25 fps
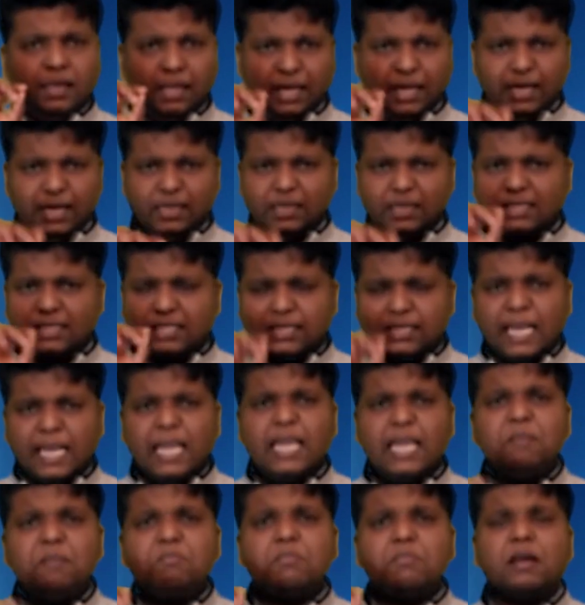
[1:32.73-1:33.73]
in the
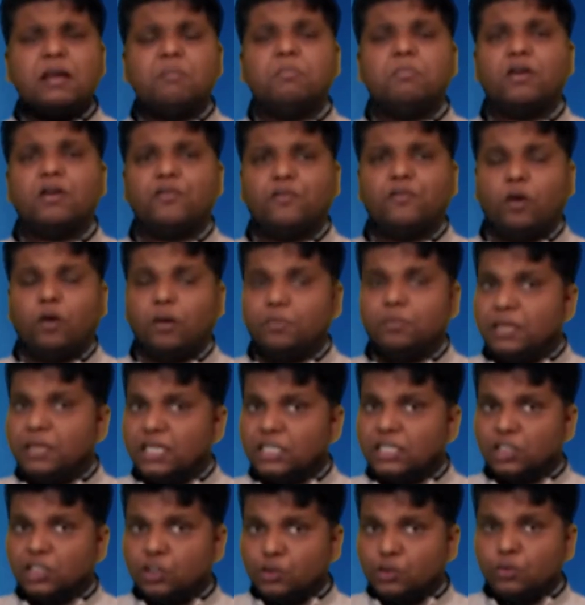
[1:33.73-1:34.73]
same number of columns.
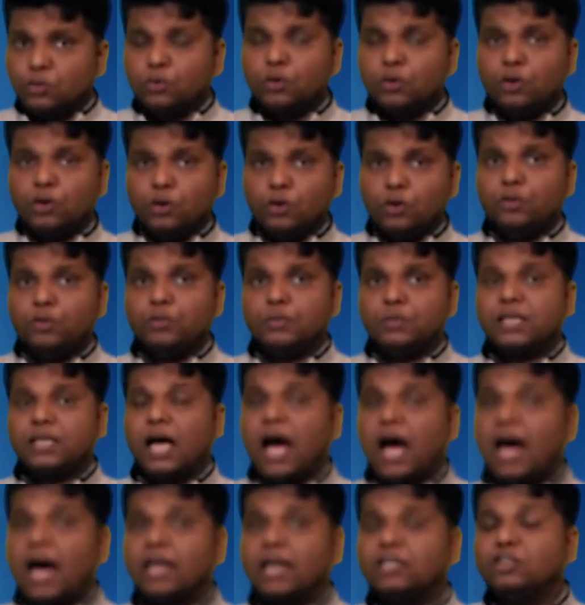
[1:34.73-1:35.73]
These two groups
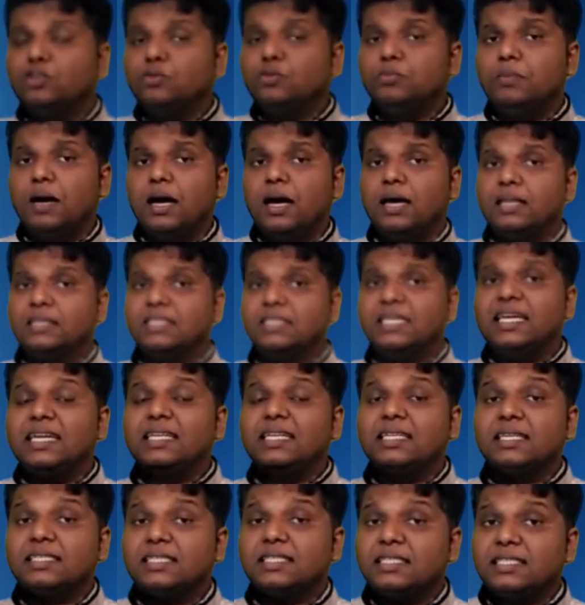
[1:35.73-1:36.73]
are to march
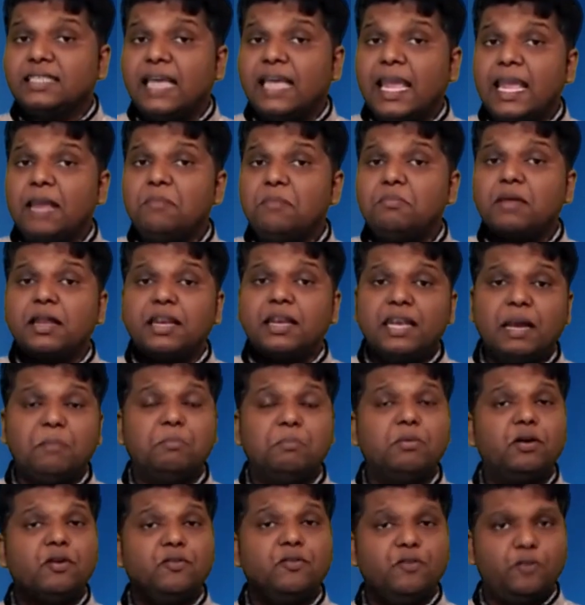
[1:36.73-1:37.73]
in the same
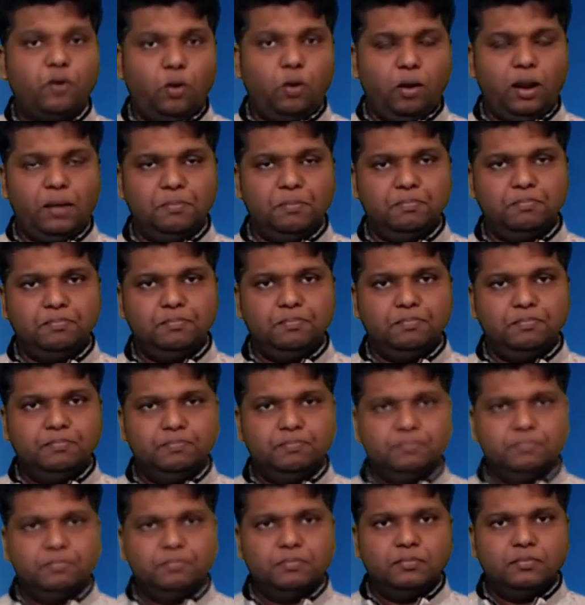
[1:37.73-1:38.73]
number of columns.
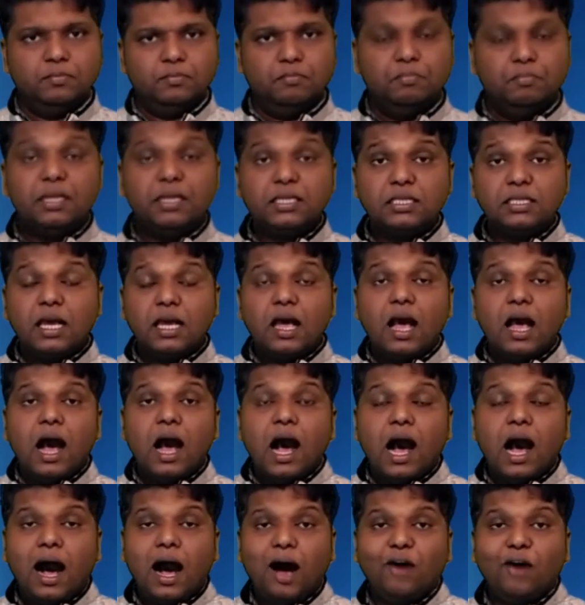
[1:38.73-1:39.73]
Means
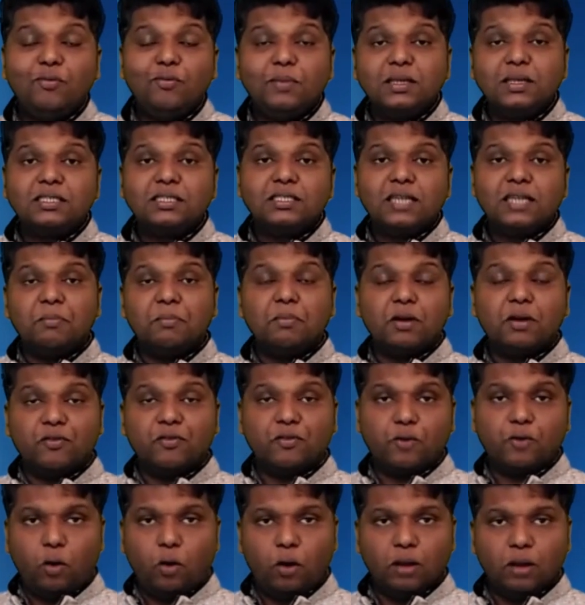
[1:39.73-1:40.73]
how much number
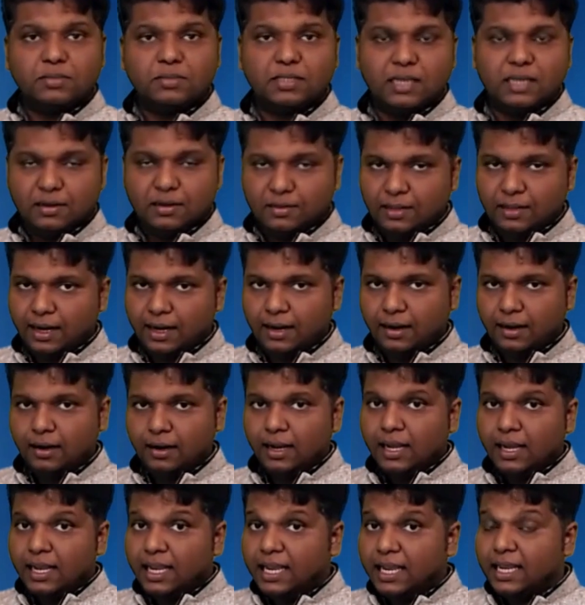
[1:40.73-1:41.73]
of columns are there
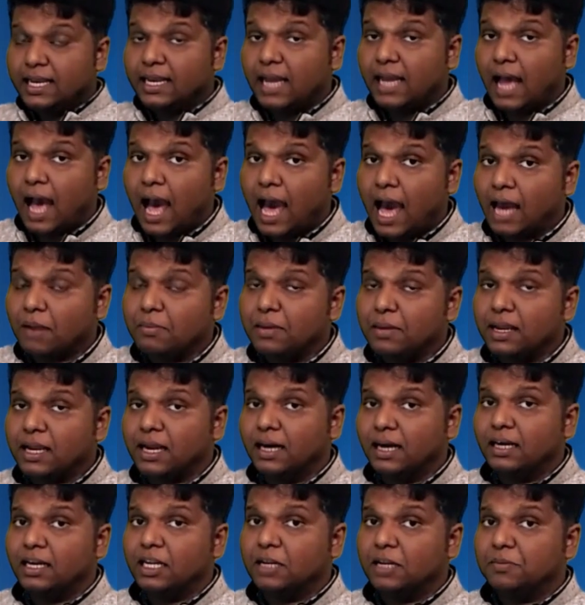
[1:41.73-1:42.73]
in army
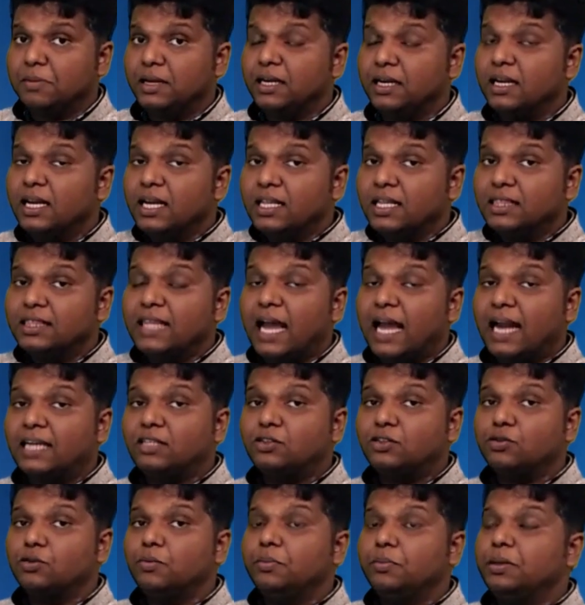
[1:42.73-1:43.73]
contingent, that
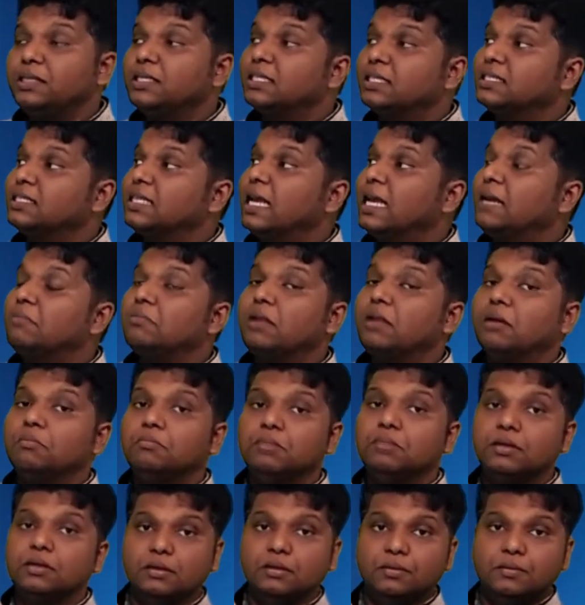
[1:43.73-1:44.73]
should be the same
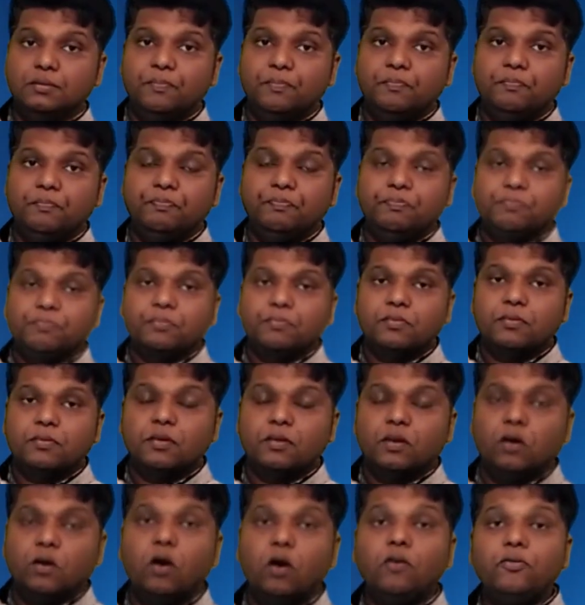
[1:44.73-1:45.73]
number
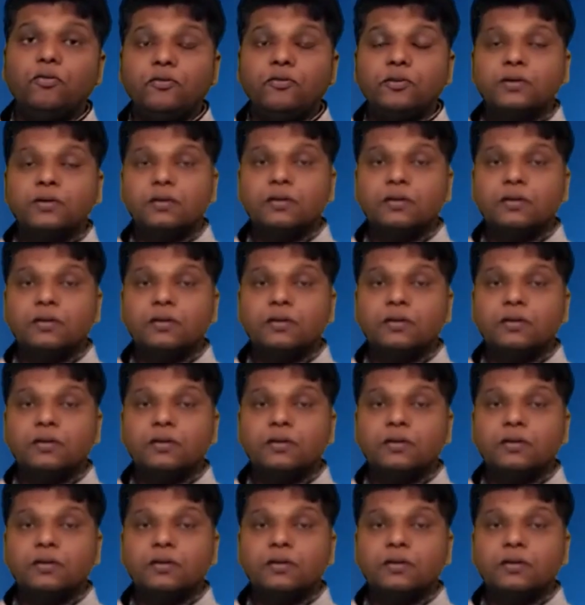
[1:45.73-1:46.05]
of